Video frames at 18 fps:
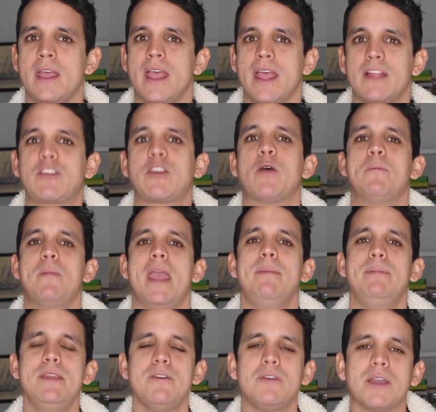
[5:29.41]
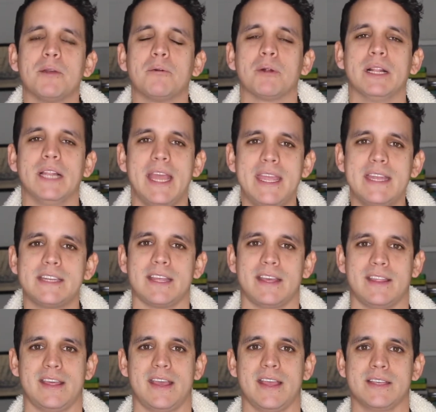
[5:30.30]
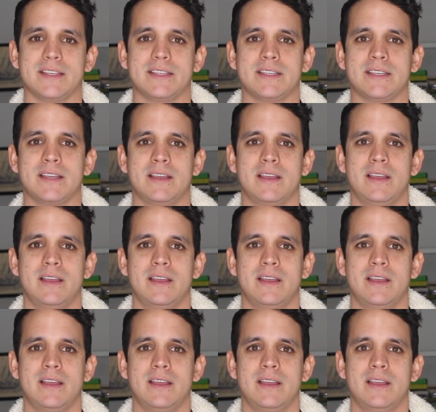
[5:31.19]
And so maybe you can relate to this.